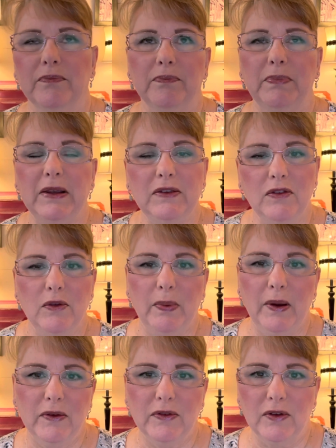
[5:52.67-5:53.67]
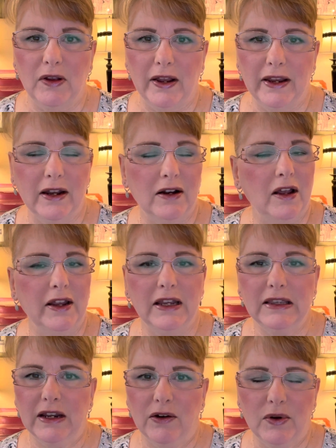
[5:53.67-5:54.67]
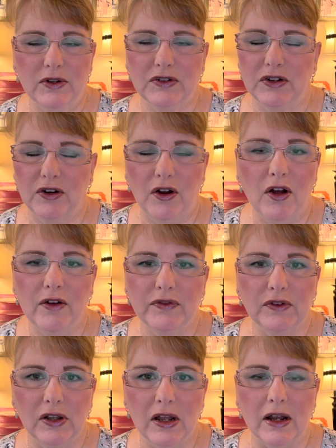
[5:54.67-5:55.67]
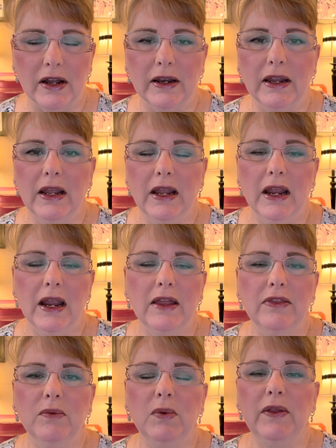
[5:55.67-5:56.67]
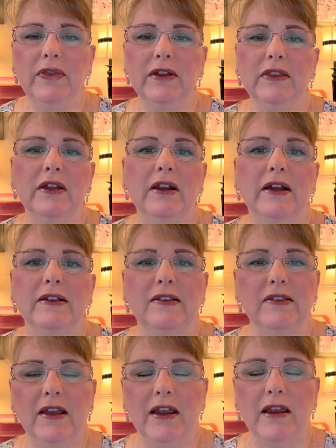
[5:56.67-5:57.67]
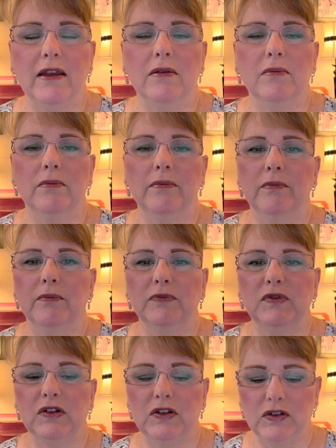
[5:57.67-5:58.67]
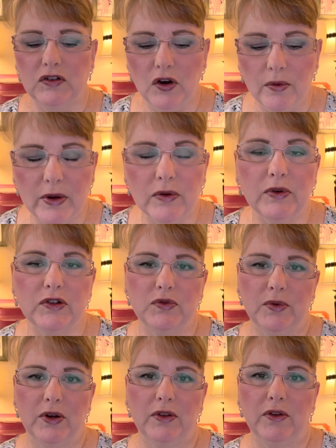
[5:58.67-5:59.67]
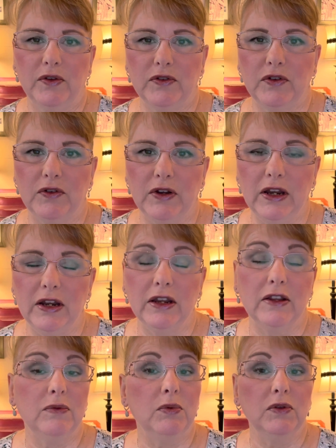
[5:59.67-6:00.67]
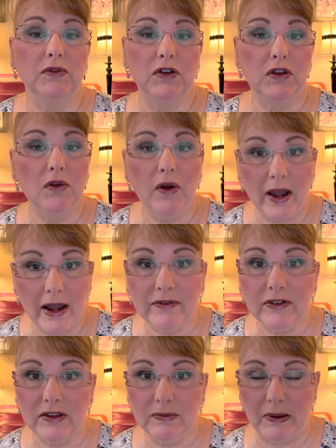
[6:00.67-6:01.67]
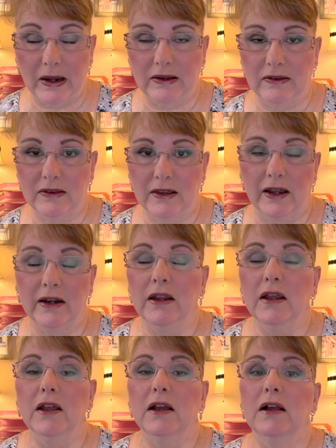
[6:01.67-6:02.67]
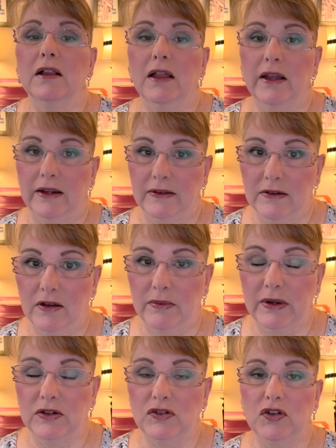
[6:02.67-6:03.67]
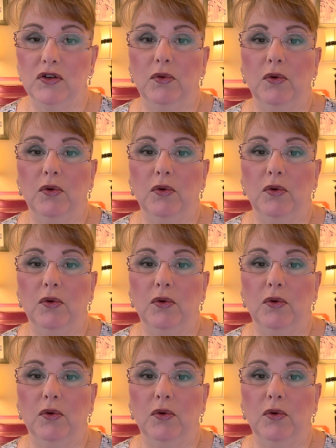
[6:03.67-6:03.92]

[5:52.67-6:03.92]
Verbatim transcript: piece of the puzzle. I get, I get that question an awful lot. And the one thing that I say to determine which one of those you need is, well, do you have a space that clients come into